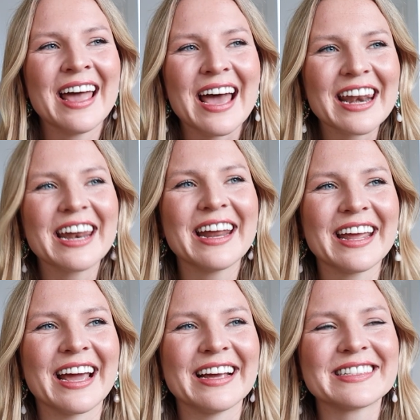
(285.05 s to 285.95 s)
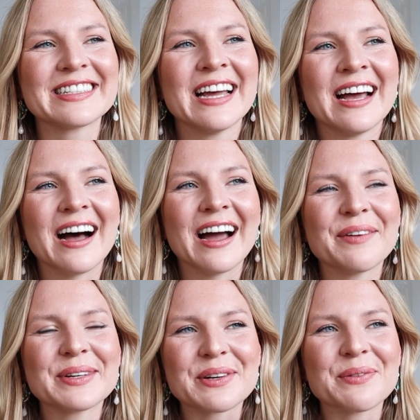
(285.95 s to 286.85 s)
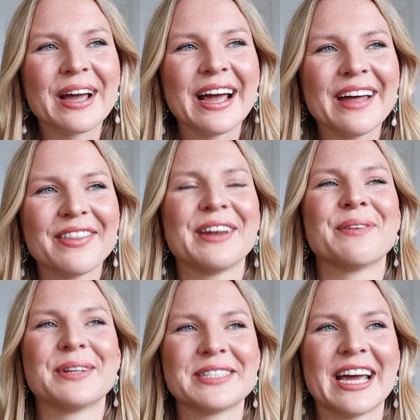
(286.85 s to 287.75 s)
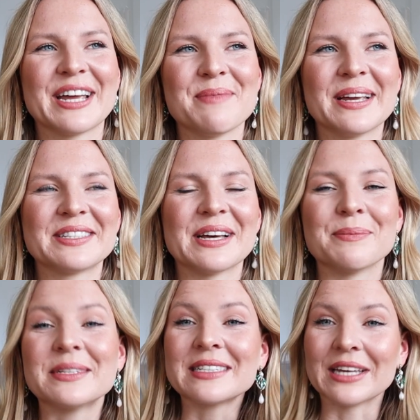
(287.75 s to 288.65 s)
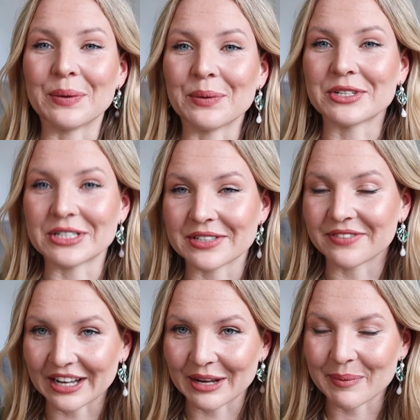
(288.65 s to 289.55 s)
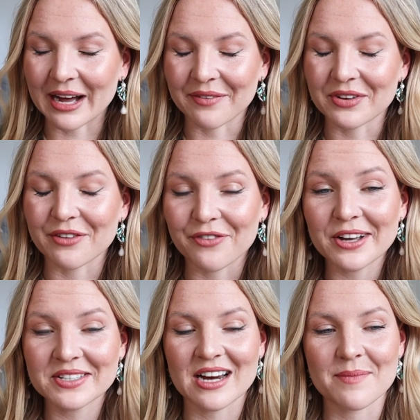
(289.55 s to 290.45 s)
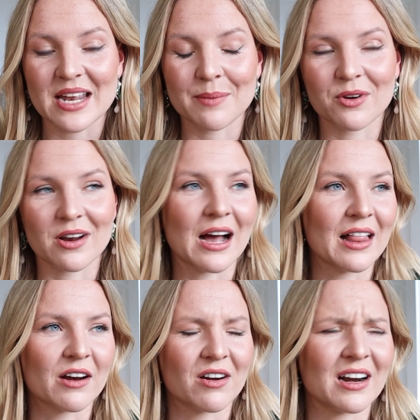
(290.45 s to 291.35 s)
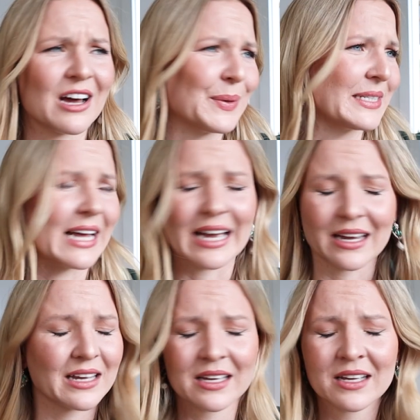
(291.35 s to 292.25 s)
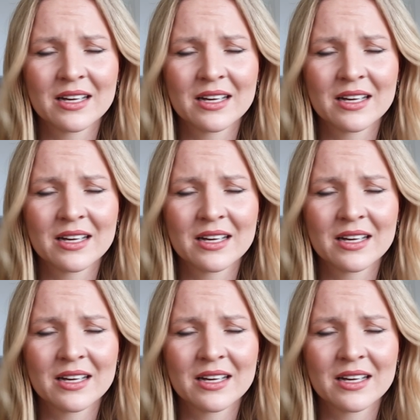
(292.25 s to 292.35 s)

And in any case, I was aware that it would take me some skill to develop. After the first time that I put eyeliner on, I was like,